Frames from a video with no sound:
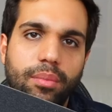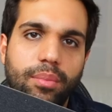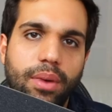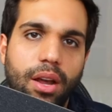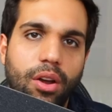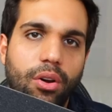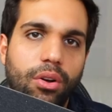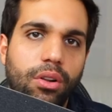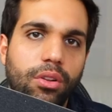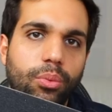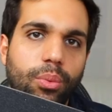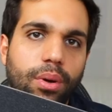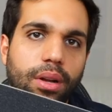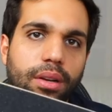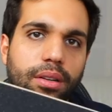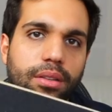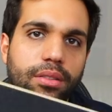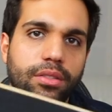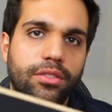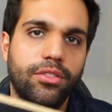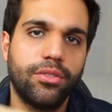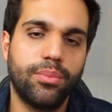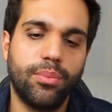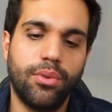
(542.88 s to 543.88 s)
my old one,
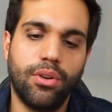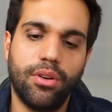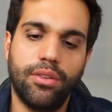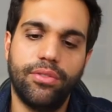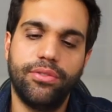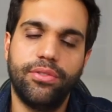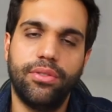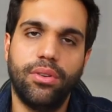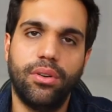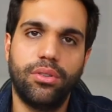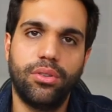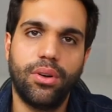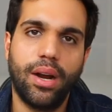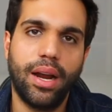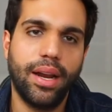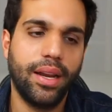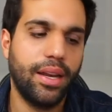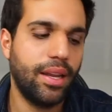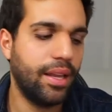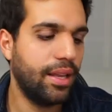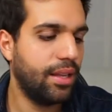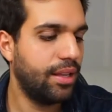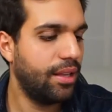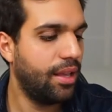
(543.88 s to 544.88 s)
it's more for
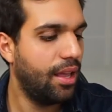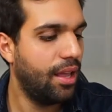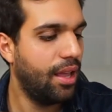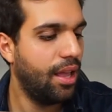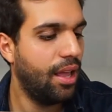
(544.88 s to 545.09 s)
riding